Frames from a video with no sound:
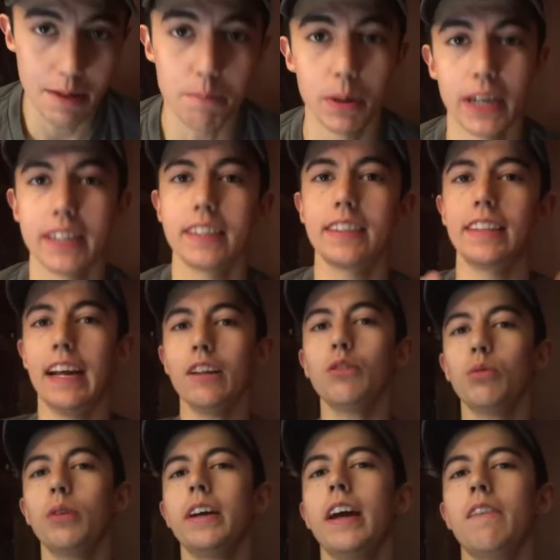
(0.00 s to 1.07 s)
But that's
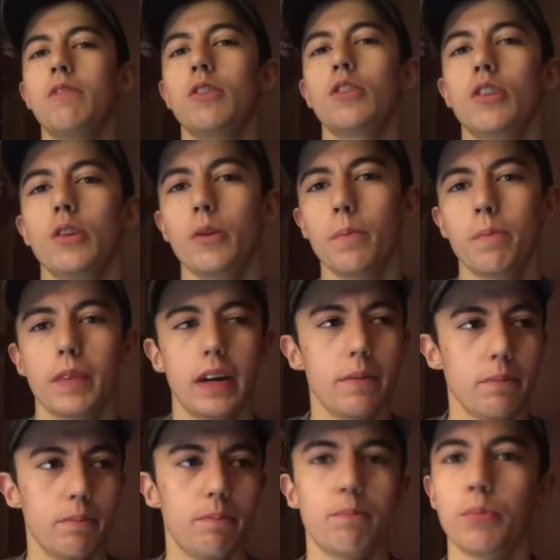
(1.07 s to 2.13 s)
what I have to do.
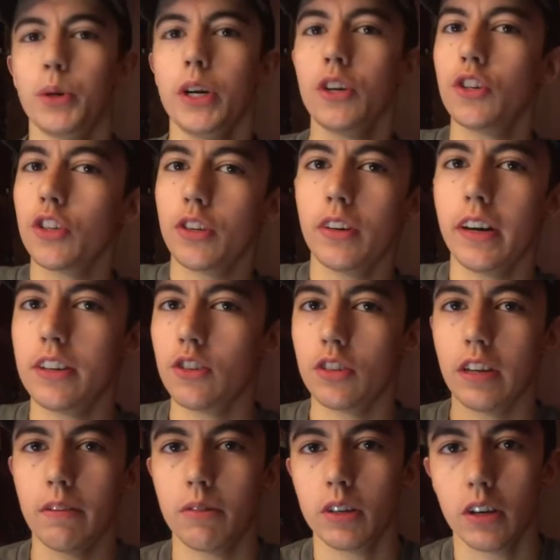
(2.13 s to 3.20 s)
I'm pretty sure I just
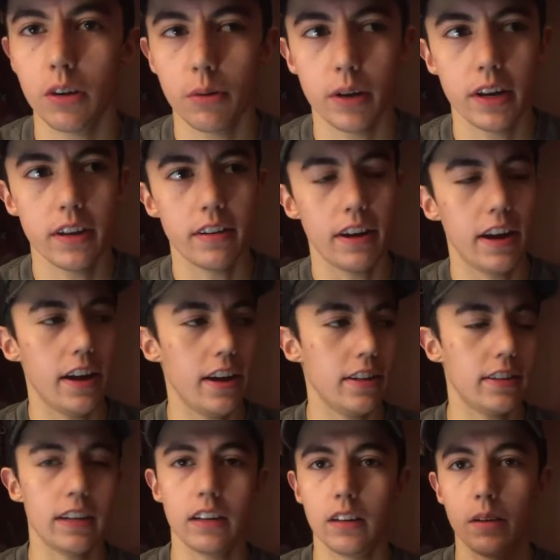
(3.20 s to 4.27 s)
have to go in and
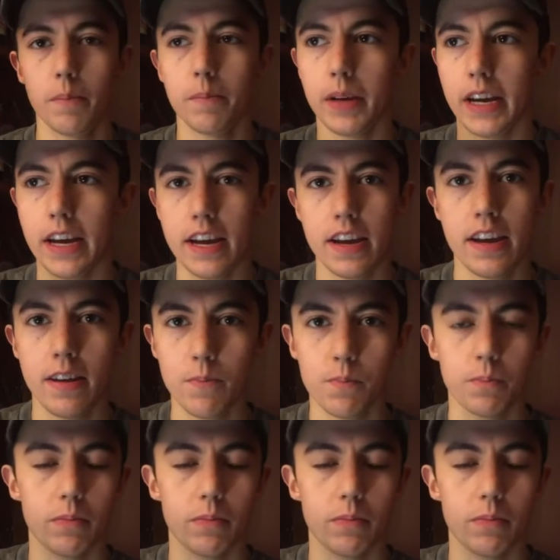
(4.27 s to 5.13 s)
tell them, hey,